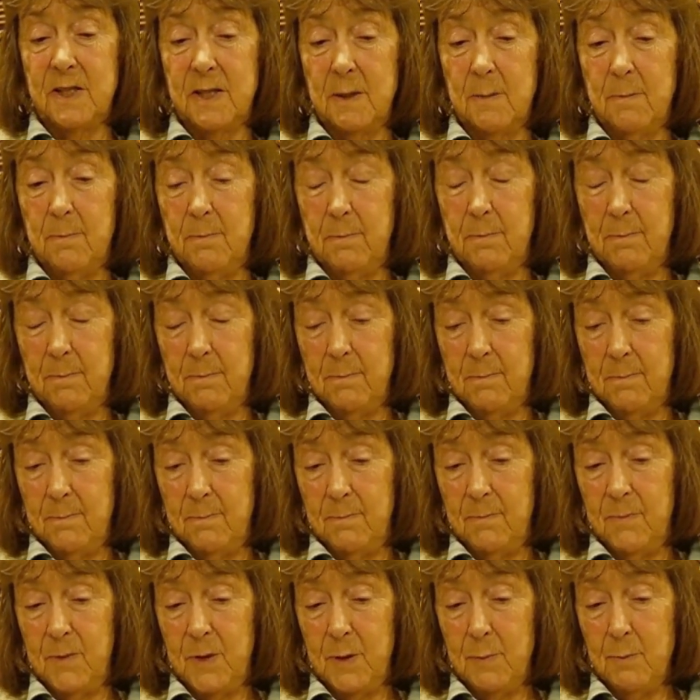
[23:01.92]

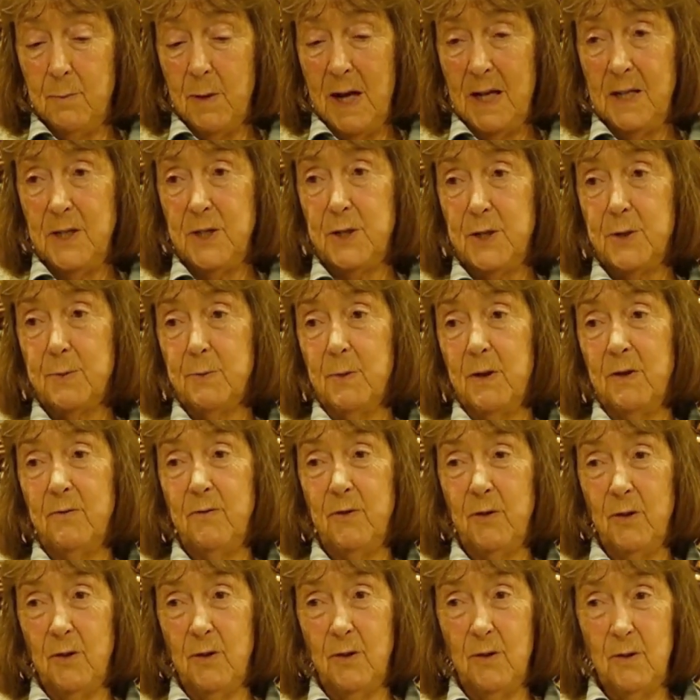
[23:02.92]
the management
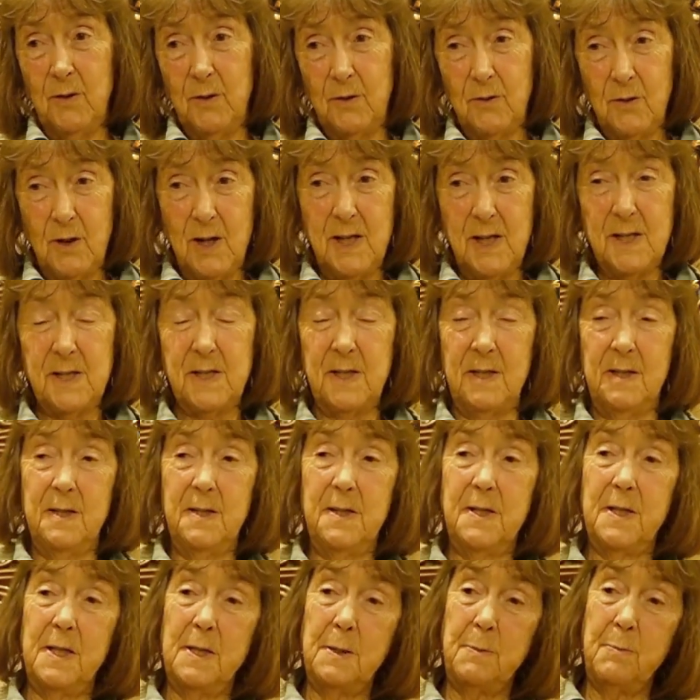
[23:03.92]
for
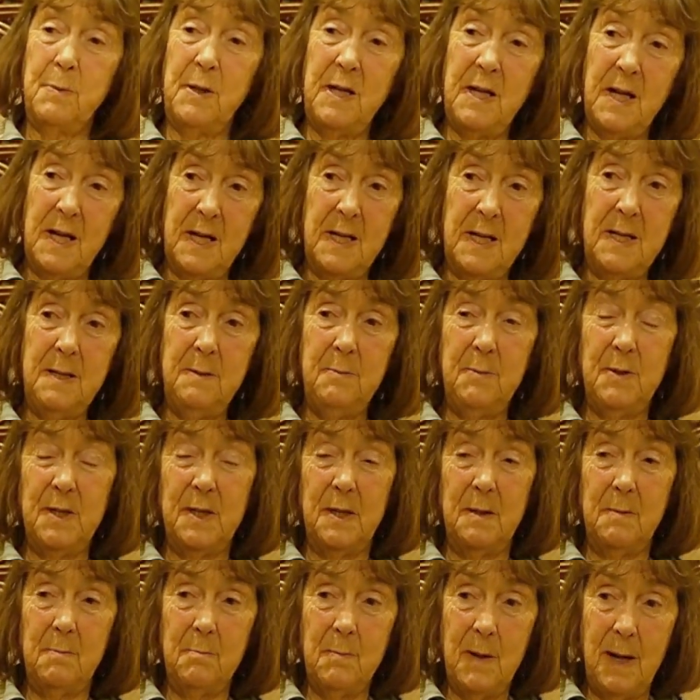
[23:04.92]
grasslands is being aimed
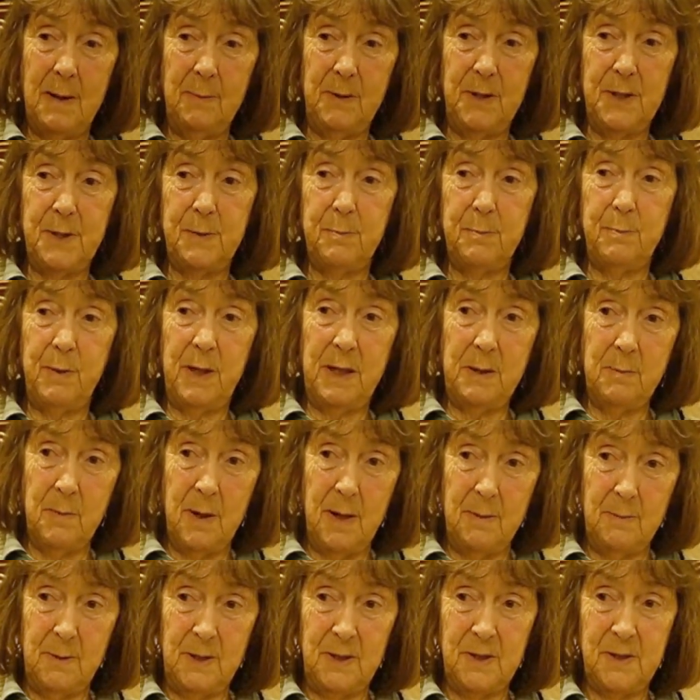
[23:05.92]
at mammals, big
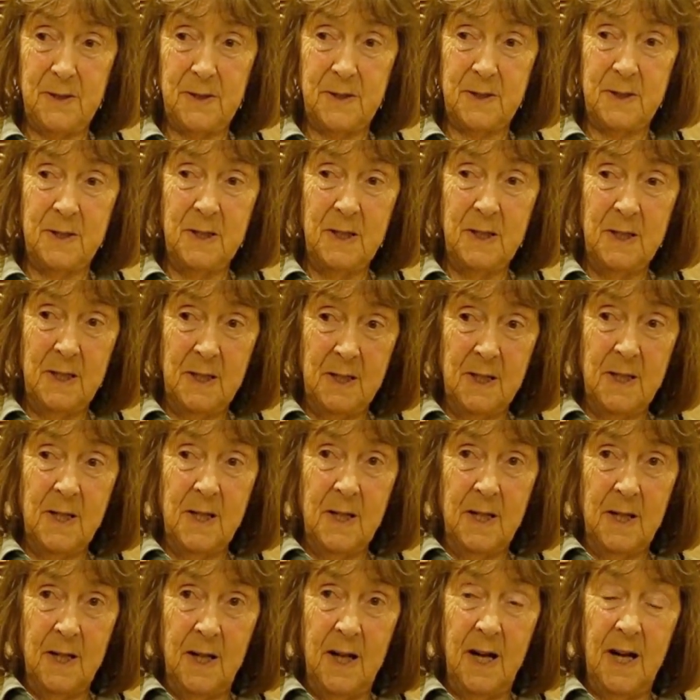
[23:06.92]
mammals,
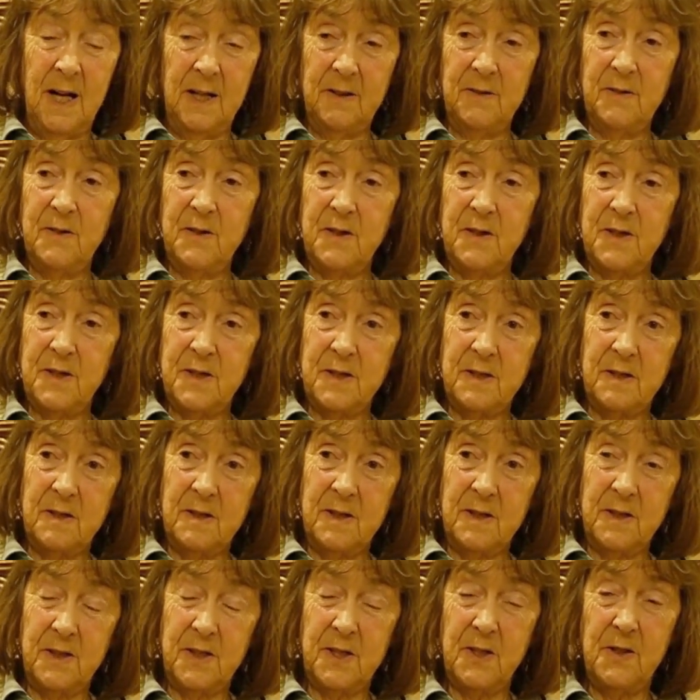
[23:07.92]
and
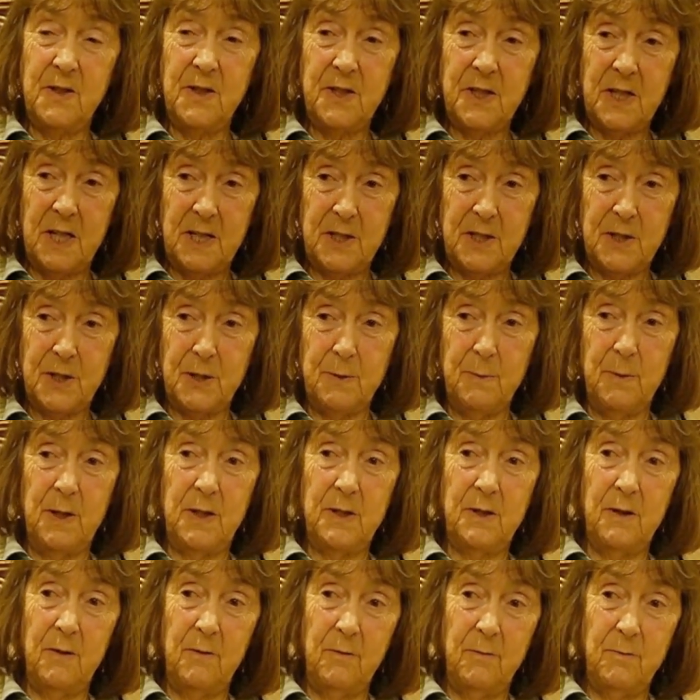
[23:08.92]
to the
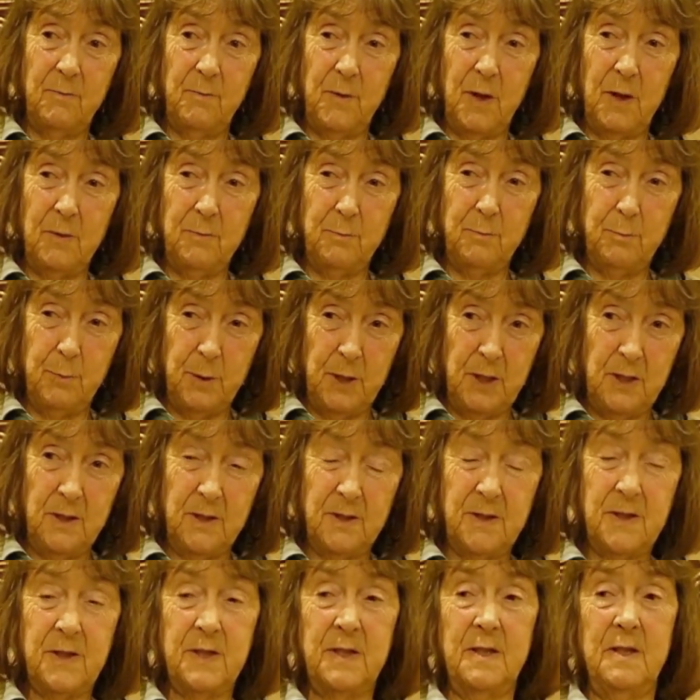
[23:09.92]
detriment of
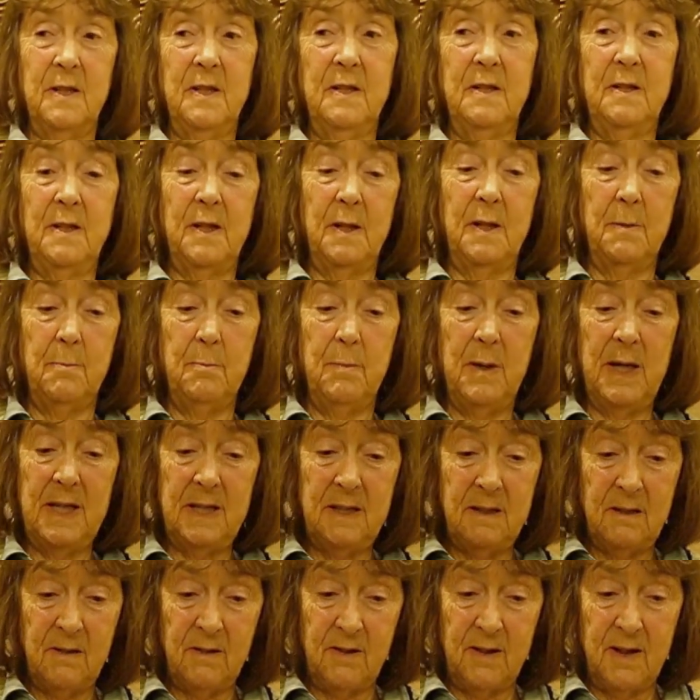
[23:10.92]
birds. And the
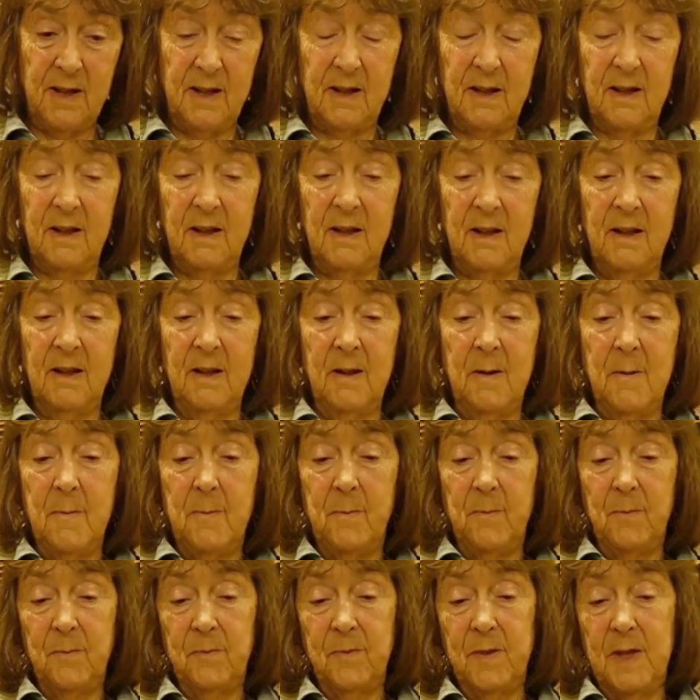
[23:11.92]
main thing
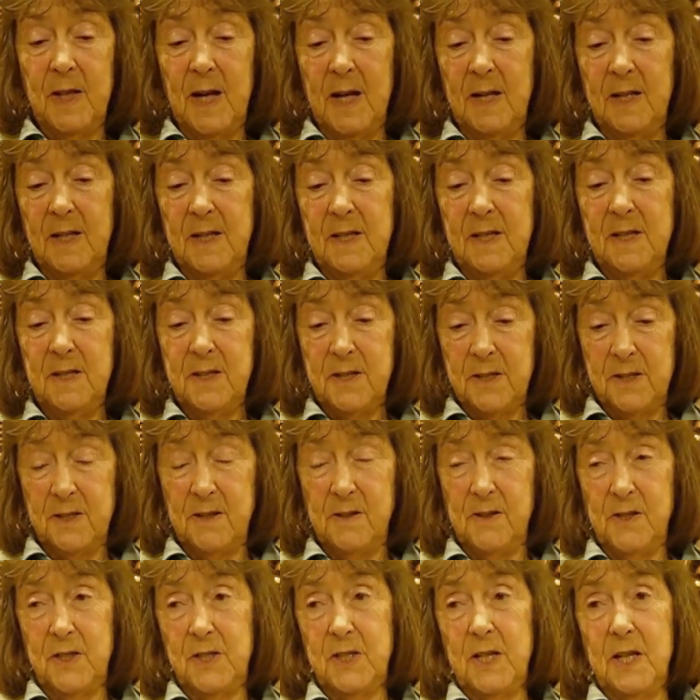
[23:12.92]
that is to
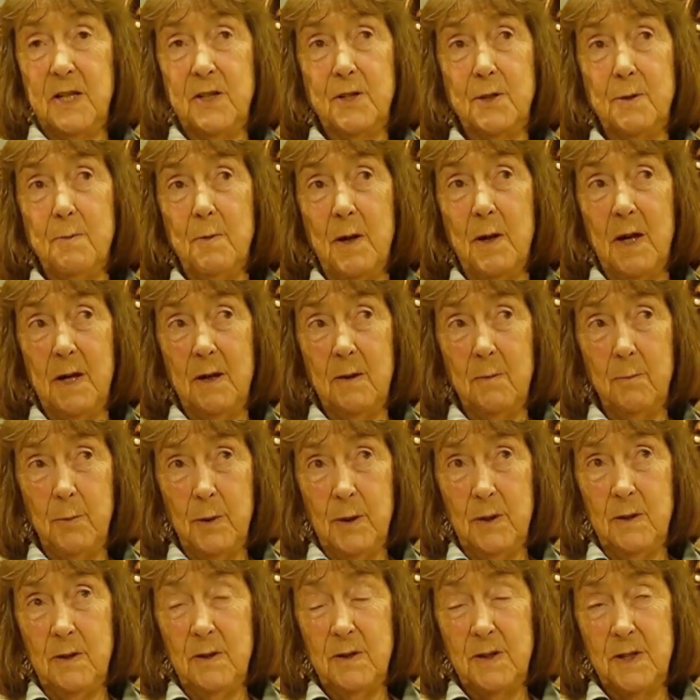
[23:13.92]
the detriment of
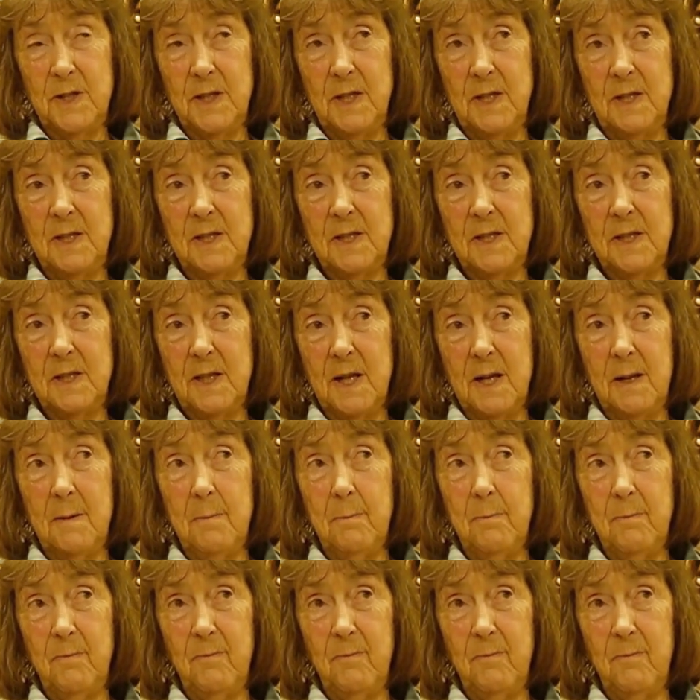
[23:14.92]
birds is the